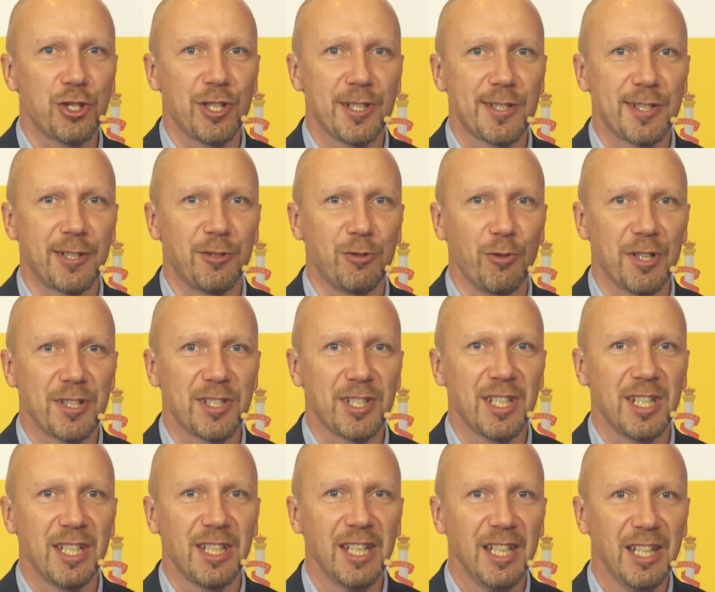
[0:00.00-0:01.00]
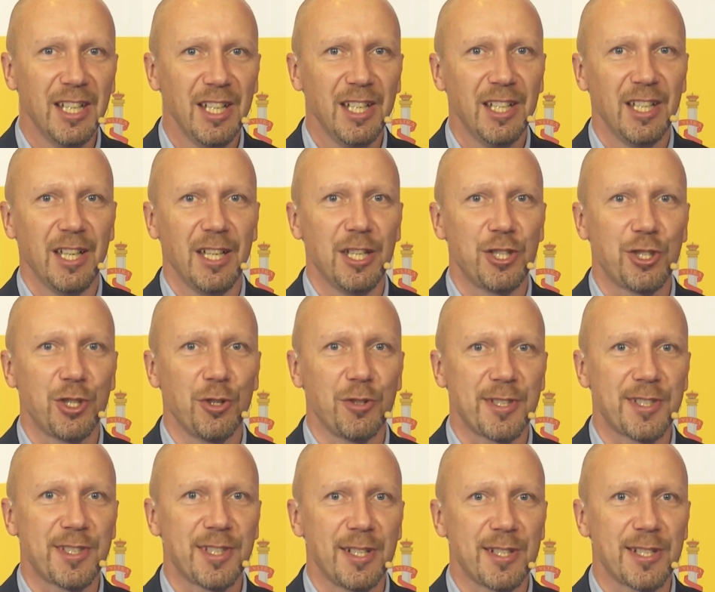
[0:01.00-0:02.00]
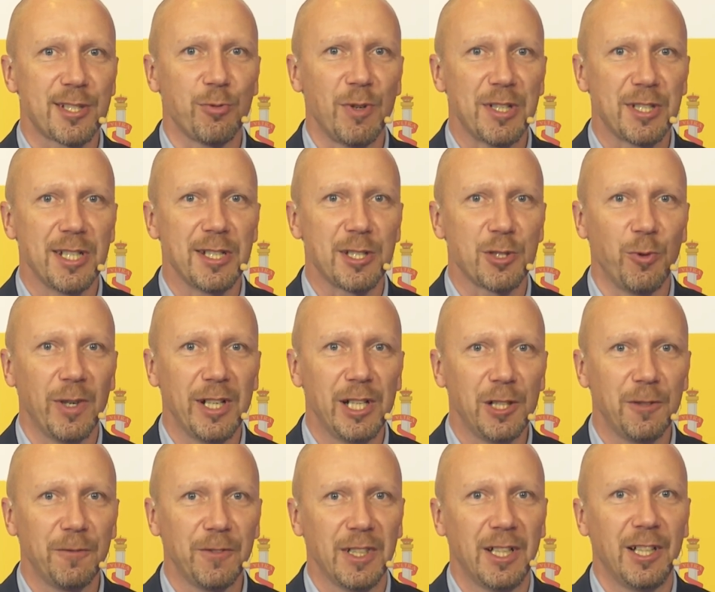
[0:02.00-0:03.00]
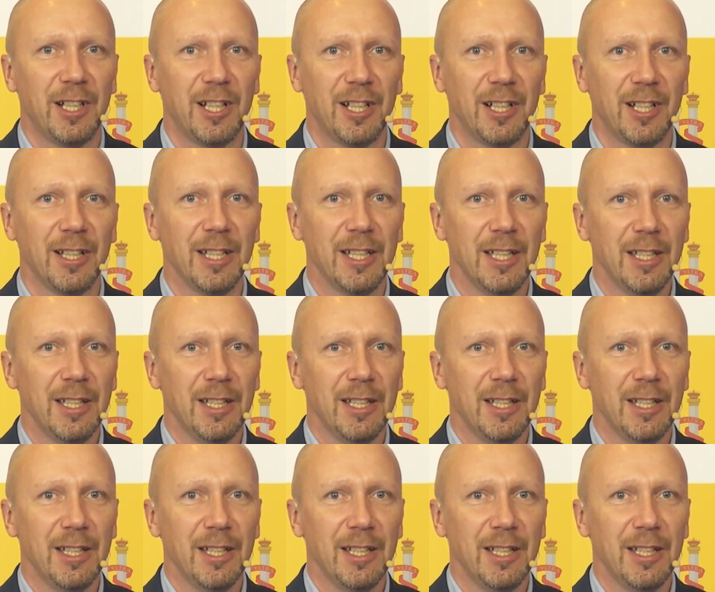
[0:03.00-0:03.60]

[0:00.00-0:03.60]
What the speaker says: security issues since 2012.